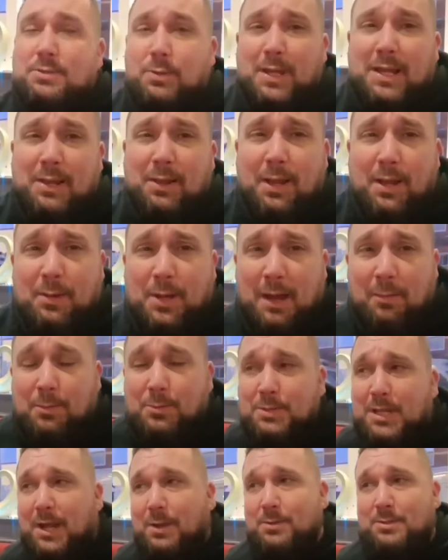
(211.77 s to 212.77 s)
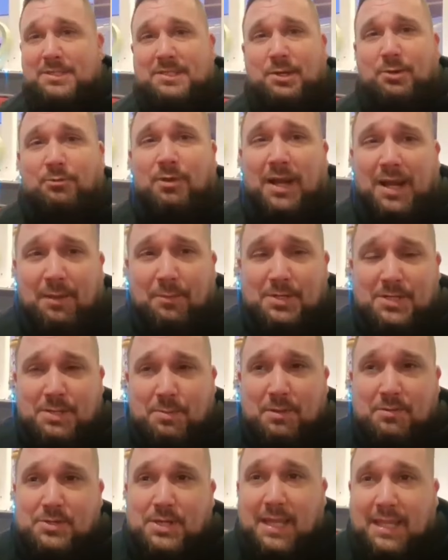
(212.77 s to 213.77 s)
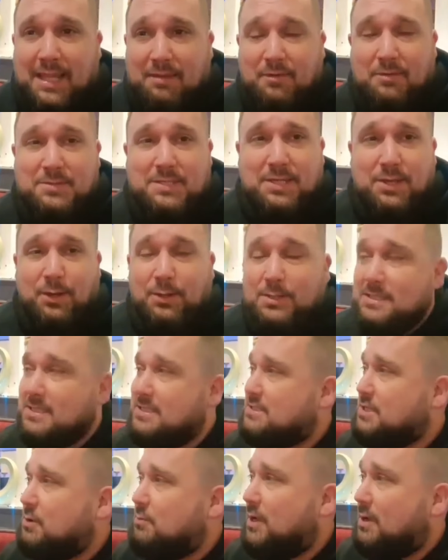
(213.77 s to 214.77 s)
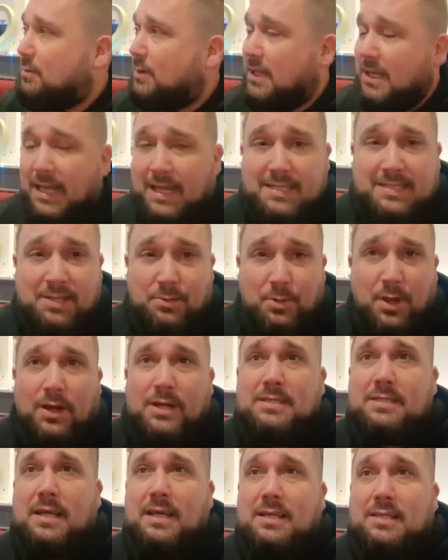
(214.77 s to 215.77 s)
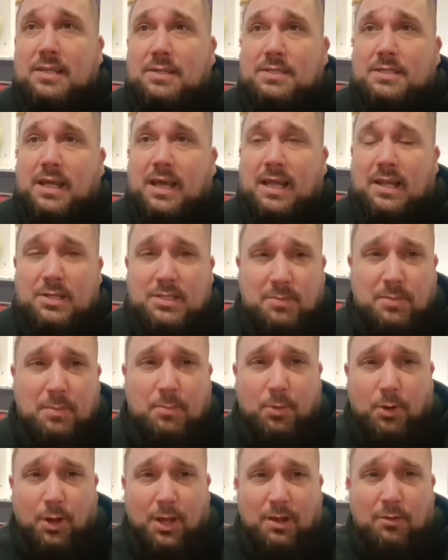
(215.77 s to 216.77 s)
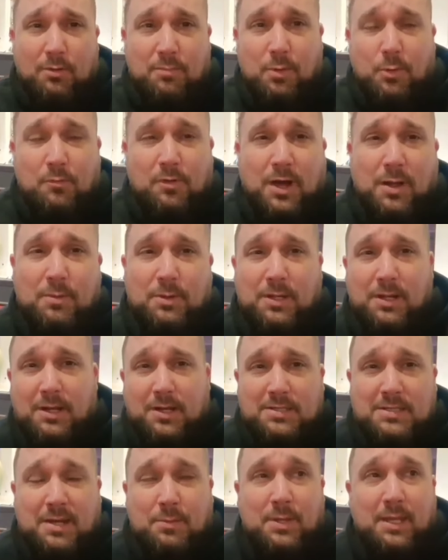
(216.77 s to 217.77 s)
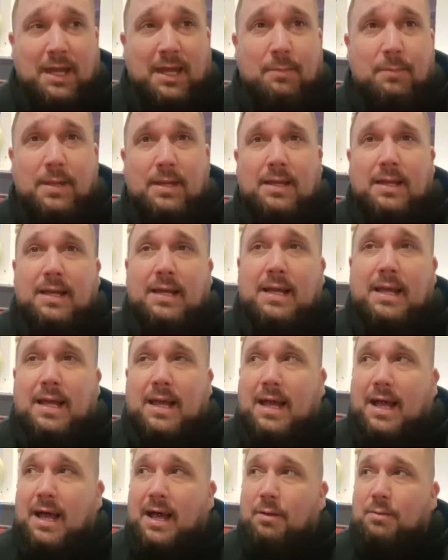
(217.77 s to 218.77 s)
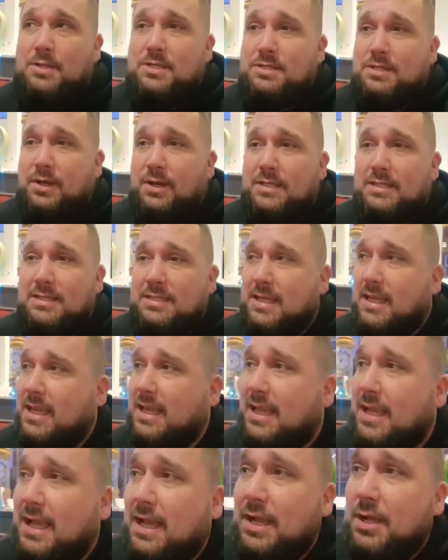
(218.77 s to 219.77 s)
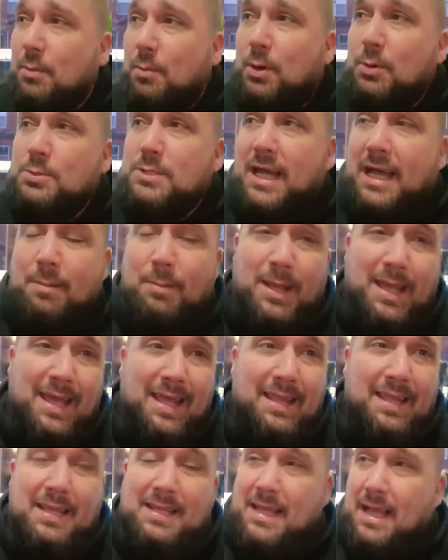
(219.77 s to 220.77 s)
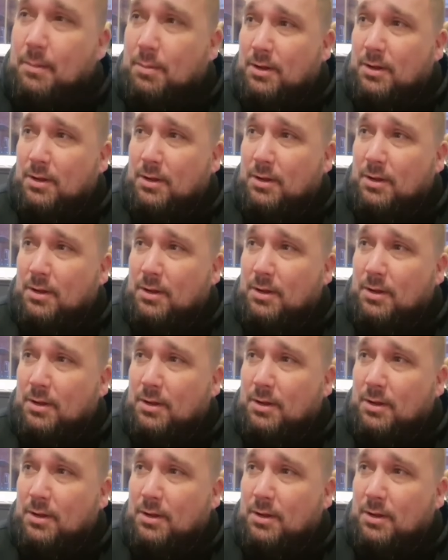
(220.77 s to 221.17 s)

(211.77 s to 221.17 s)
sweet little old couple don't still run it, which is a bit of a shame. They've obviously gone, so there's new people in there. It's still nice though. It looks a bit brighter and more vibrant than the last time we came, which is nice to see. The pool table in, a couple of